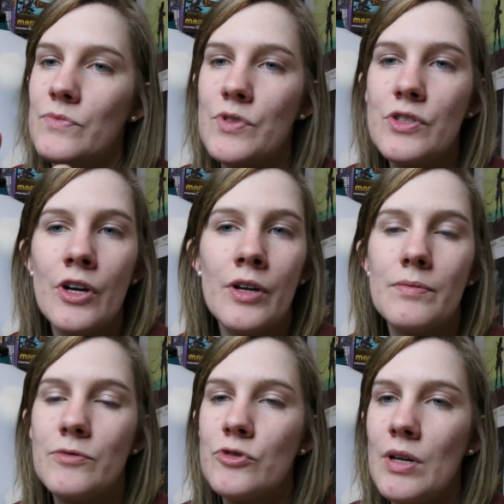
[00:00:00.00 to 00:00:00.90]
start
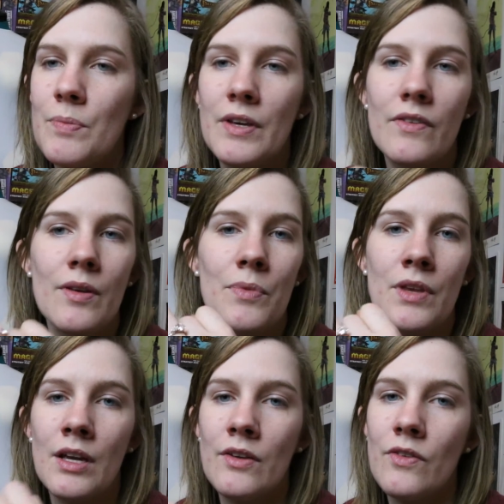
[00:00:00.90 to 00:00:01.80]
draping
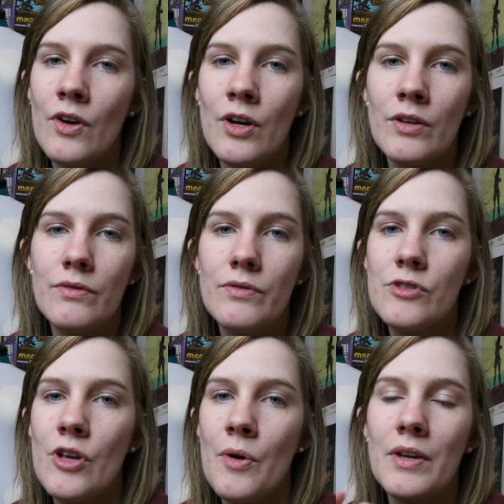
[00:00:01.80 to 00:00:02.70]
something, start
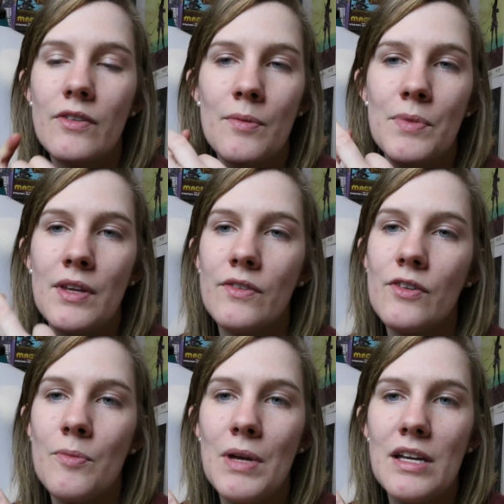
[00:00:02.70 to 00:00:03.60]
sewing something,
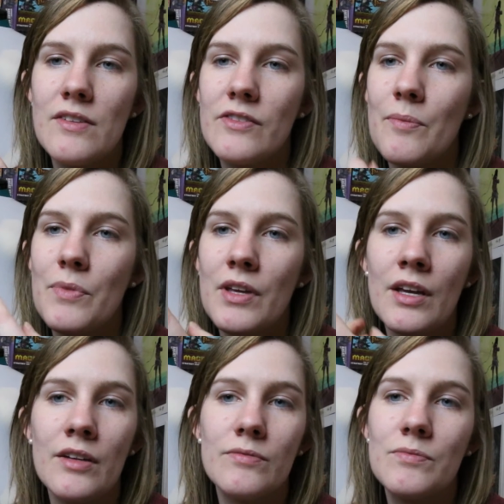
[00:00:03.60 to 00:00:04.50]
start making
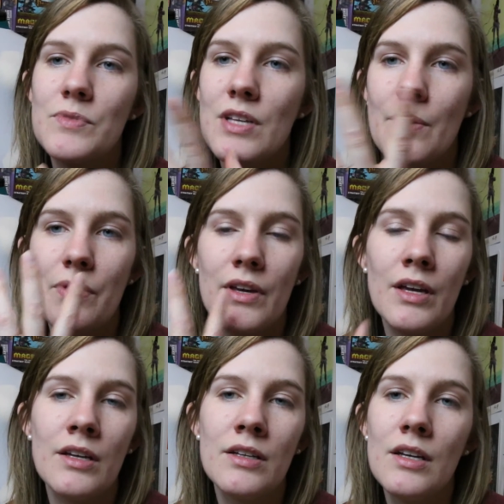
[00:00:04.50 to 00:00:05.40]

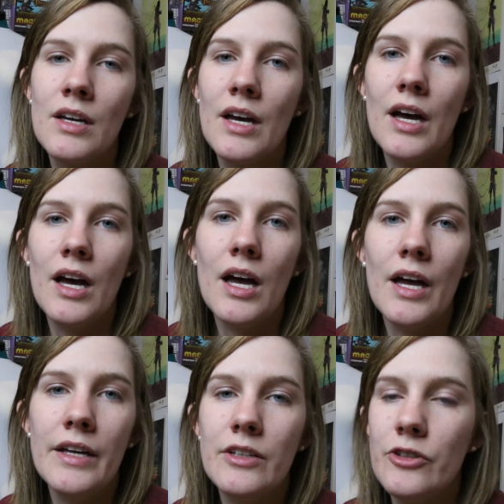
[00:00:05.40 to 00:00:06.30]
something.
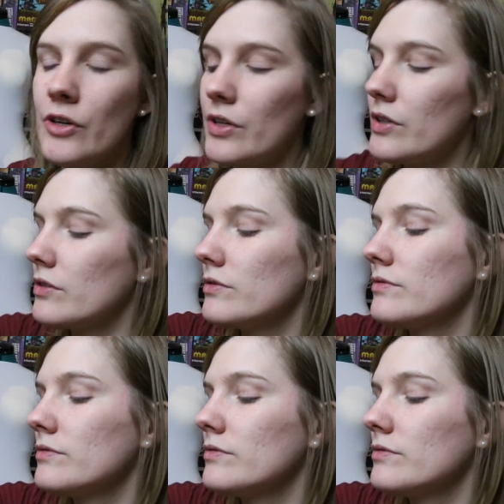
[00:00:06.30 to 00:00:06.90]
It took